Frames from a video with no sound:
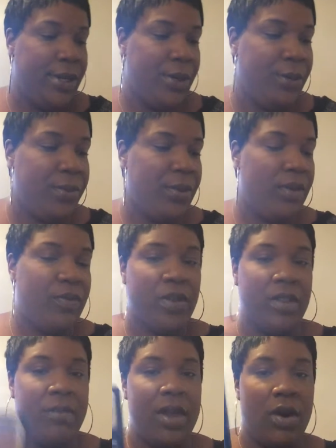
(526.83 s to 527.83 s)
dupe for
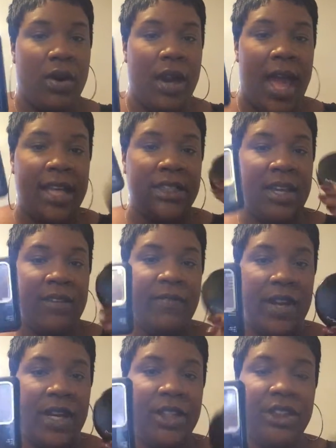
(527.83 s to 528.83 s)
the Mineralized Skin
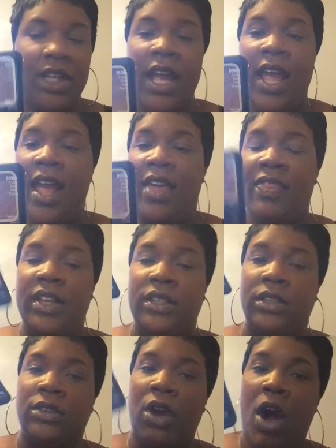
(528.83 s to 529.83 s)
Finish. And this
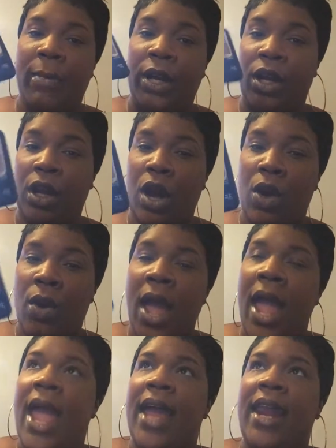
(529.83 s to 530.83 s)
is Almond Glow,
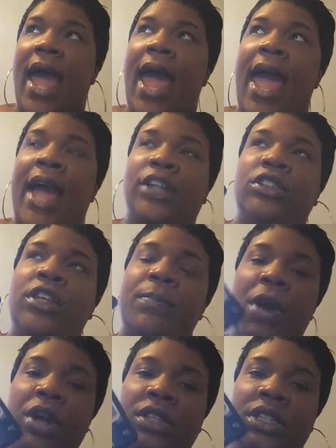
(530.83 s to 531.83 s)
and I actually
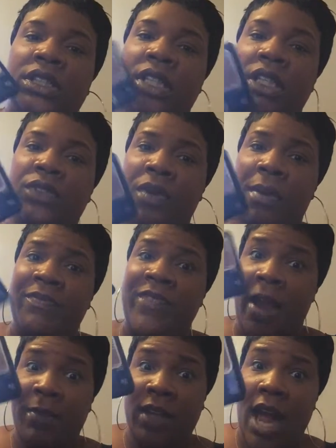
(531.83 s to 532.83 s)
purchased this from
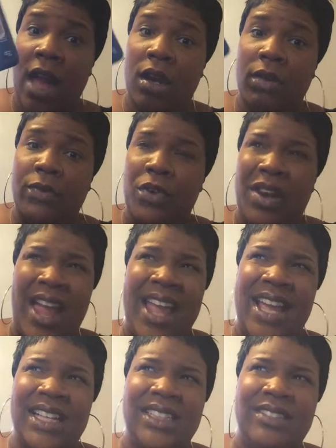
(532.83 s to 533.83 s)
Family Dollar for
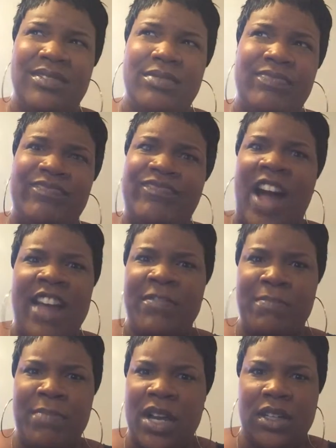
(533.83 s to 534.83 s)
like
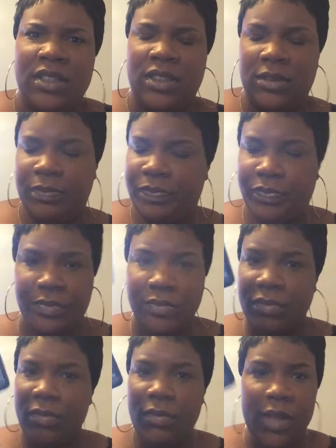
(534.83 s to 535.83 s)
$5.
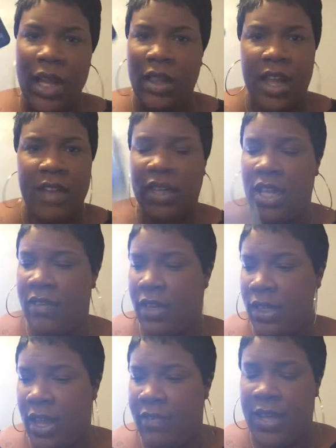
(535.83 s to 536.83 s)
Love it, love
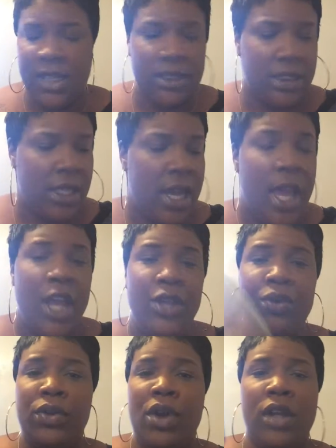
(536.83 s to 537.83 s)
it, love it.
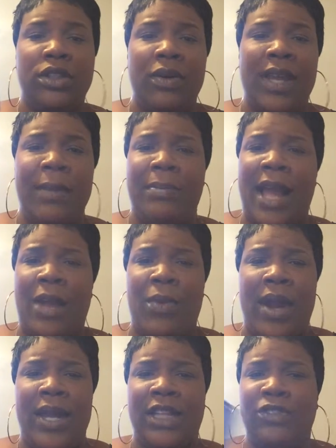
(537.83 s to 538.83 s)
You can also get Black
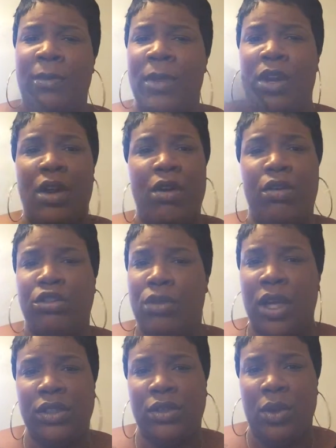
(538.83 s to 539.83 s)
Radiance from your local
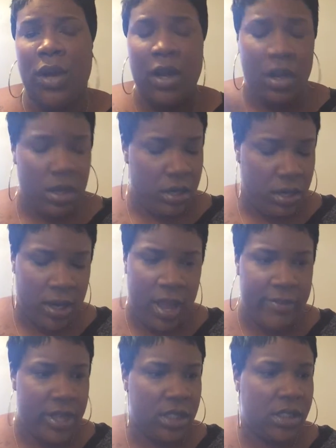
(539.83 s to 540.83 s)
drugstore.
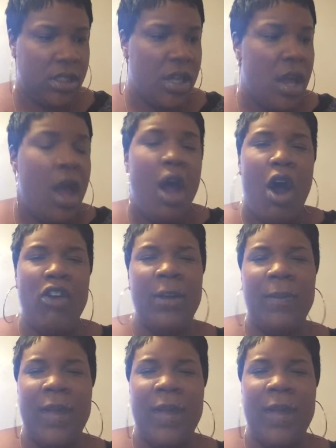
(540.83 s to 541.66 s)
Love it. Only